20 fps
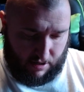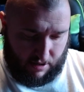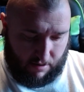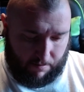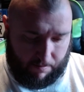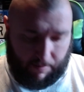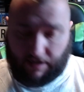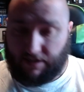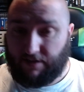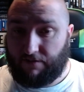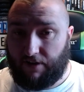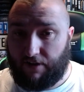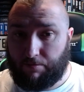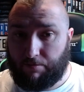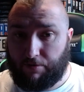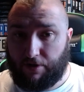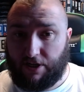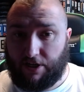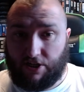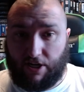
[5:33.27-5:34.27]
massively
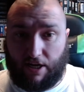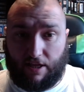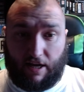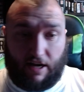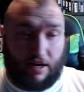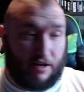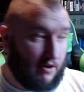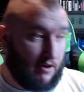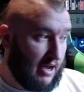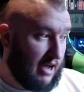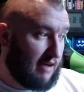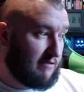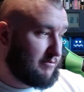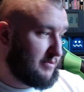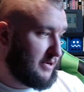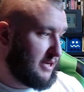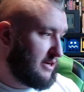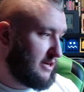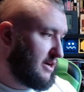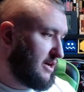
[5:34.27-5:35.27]
appreciate that. And I have
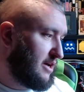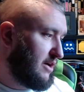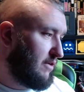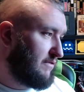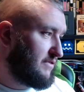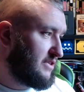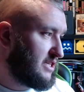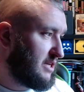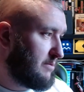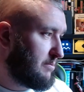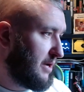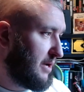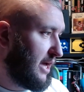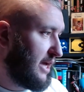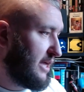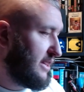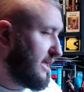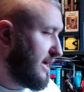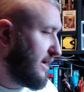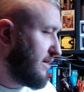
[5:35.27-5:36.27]
been obviously
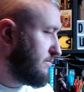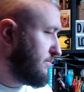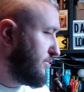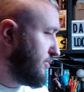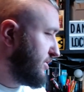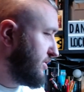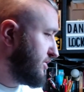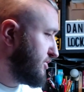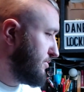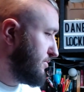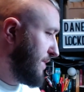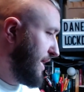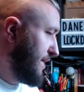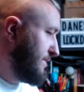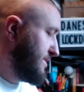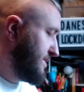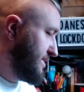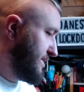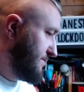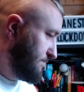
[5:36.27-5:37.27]
playing that and putting some
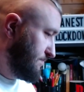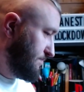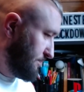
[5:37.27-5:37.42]
hours in.